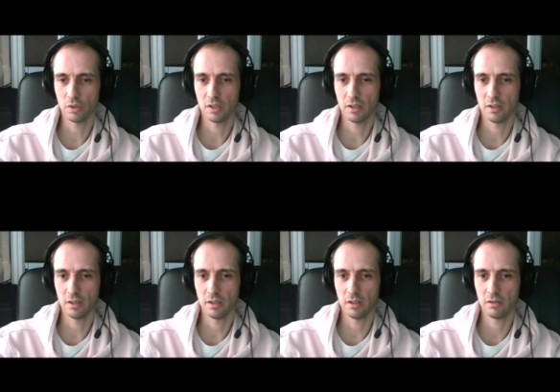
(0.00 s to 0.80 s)

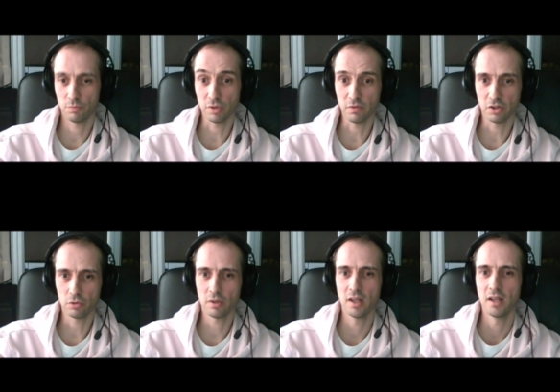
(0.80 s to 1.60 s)

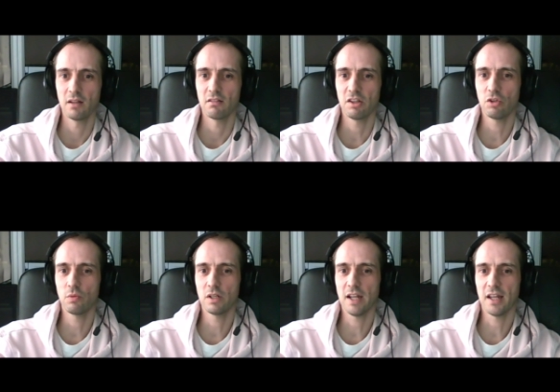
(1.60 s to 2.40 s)
then you
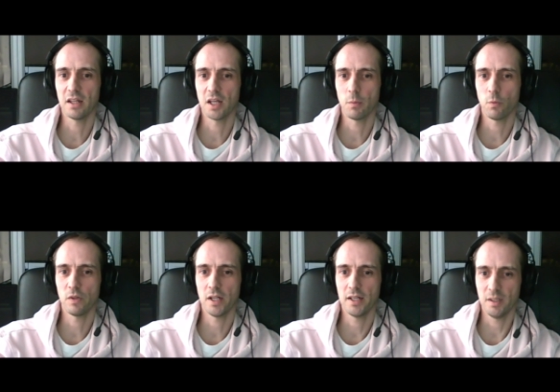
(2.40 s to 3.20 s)
will end up
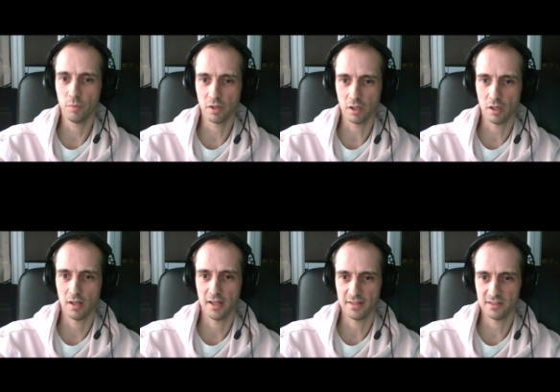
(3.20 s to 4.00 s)
with a liberal
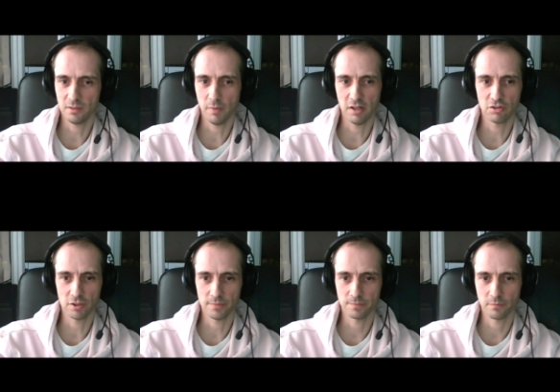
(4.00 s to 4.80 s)

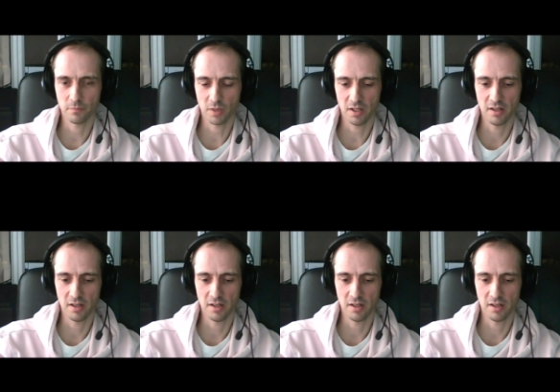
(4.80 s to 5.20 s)
estimation. Okay?